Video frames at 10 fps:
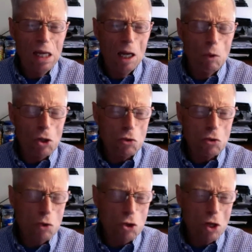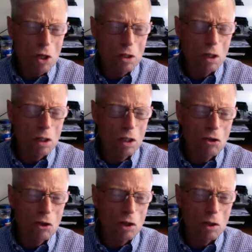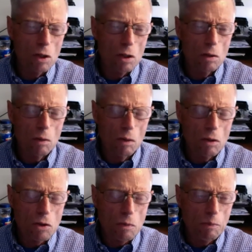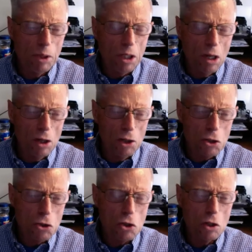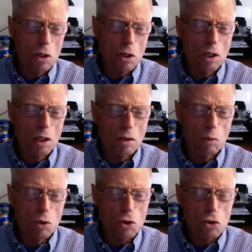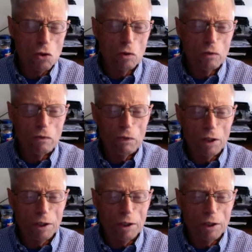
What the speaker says: I wasn't rejecting anything because it was sort of